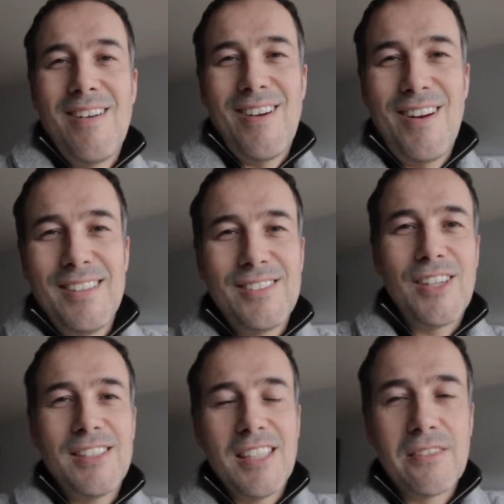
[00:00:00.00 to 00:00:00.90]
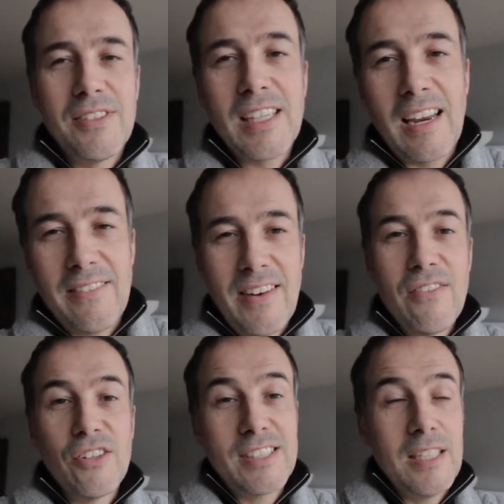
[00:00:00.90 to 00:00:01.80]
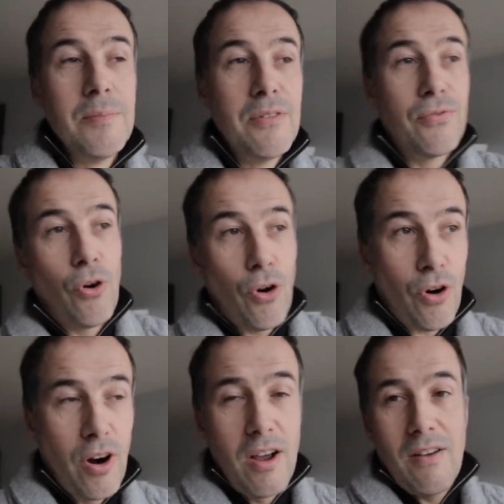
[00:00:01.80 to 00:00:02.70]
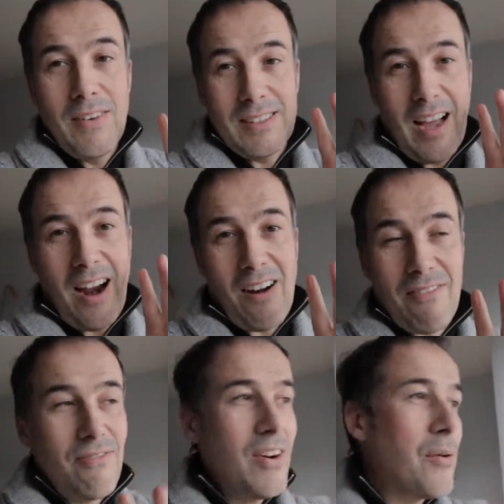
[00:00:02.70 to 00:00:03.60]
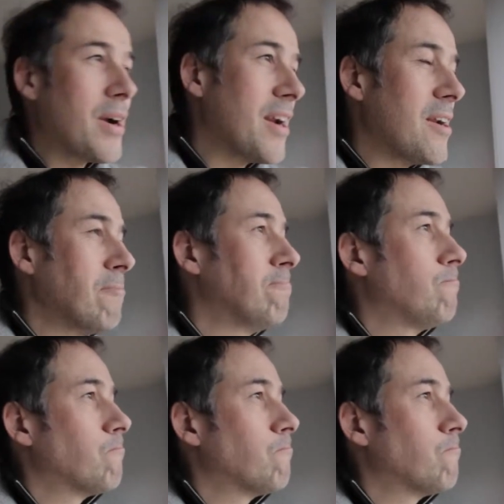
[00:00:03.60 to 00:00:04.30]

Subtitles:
interesting things I have never seen before that are very,